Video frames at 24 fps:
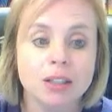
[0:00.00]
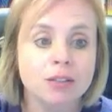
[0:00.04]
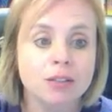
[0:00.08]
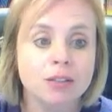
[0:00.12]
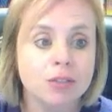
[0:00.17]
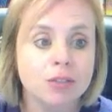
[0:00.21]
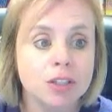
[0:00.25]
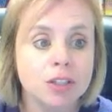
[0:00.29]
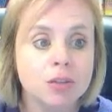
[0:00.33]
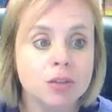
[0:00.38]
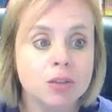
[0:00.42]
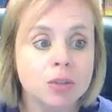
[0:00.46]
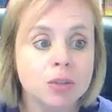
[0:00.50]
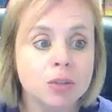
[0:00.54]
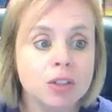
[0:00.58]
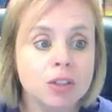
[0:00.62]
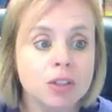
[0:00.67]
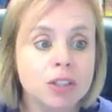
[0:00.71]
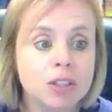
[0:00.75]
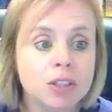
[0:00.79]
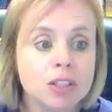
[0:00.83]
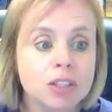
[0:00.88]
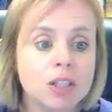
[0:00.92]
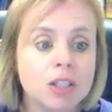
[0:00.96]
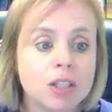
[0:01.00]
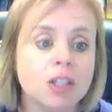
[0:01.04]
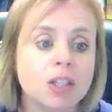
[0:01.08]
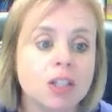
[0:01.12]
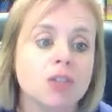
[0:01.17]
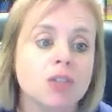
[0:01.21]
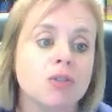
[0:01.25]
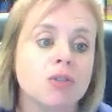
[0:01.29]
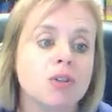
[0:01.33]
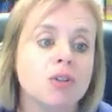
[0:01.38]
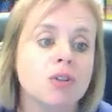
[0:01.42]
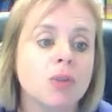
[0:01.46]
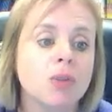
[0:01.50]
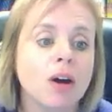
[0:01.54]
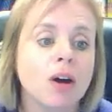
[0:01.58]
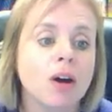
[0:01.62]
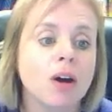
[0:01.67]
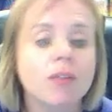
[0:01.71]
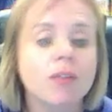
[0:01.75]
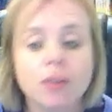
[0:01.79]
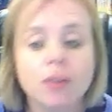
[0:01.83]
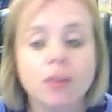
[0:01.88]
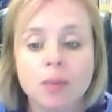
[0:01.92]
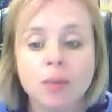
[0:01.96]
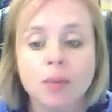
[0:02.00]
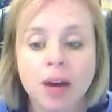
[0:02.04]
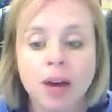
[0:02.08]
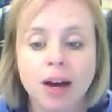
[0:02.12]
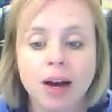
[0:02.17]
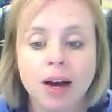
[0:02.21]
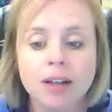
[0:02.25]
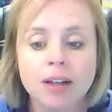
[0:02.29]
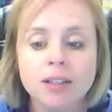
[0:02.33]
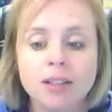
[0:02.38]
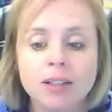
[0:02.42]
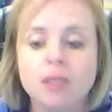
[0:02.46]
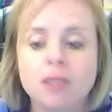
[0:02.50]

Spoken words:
of resources that you knew of in the past,